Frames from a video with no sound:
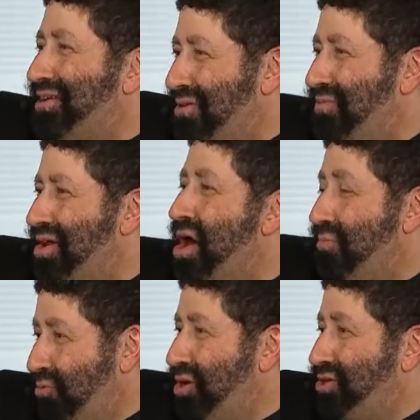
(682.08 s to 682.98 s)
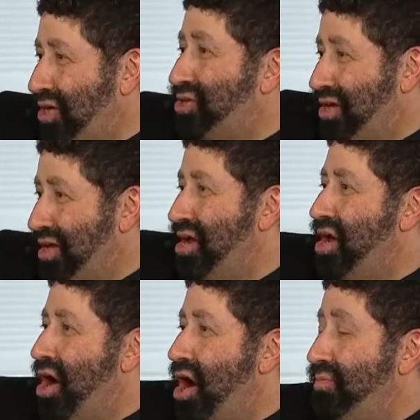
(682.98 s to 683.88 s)
one. But we'll touch on it.
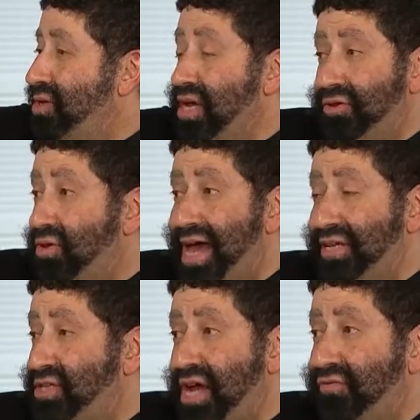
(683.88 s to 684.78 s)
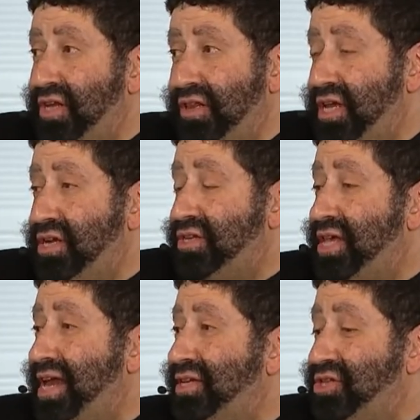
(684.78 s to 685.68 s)
That is definitely linked.
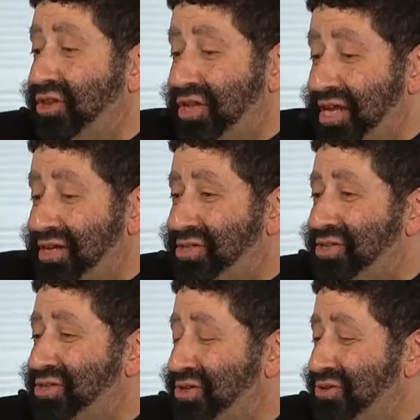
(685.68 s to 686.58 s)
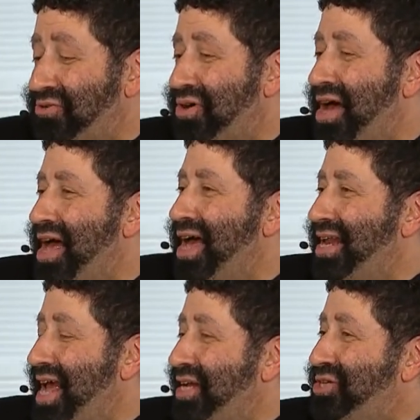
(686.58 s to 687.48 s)
That is linked to
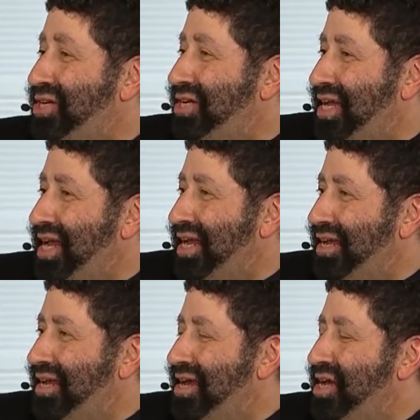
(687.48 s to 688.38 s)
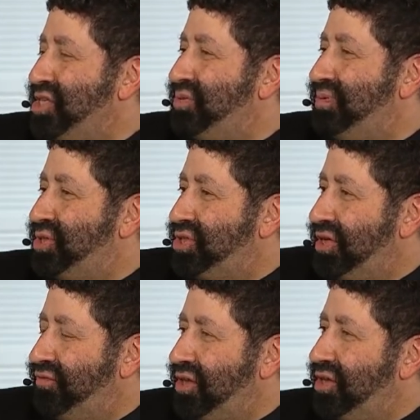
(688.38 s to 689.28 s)
an ancient king
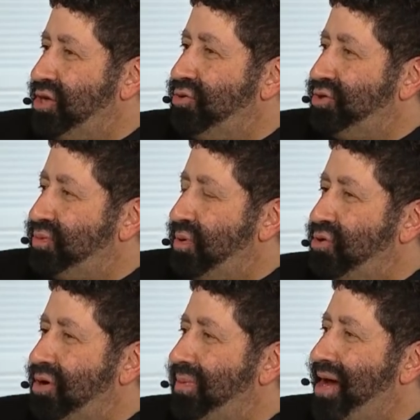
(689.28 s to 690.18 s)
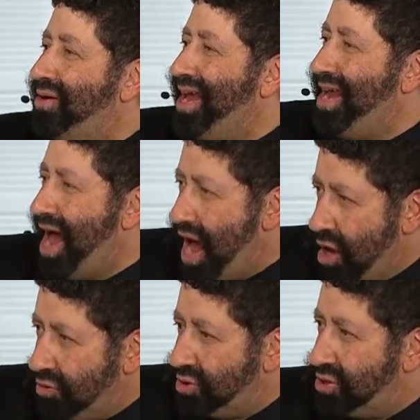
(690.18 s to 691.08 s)
specifically who spoke about a
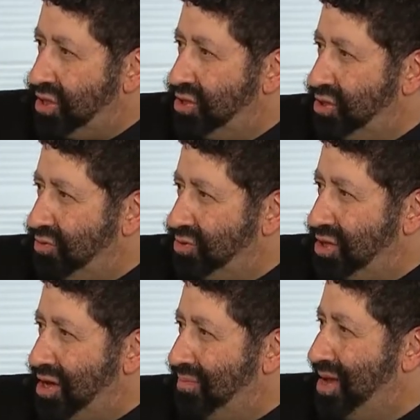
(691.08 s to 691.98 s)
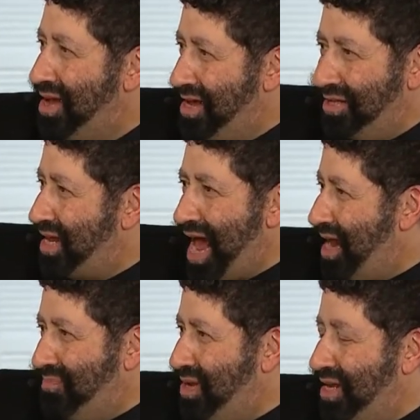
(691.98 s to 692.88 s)
house in Jerusalem. It
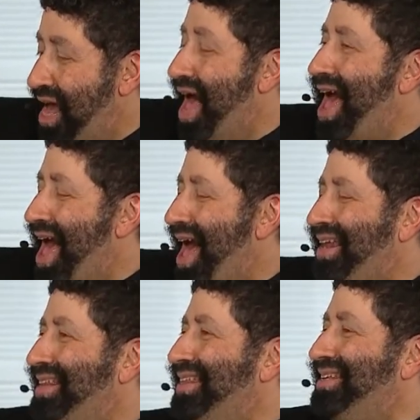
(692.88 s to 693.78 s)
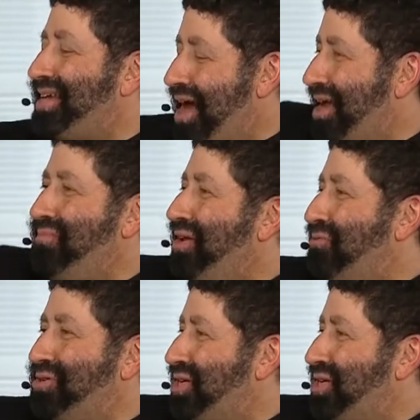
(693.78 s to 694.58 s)
had to be, and the timing was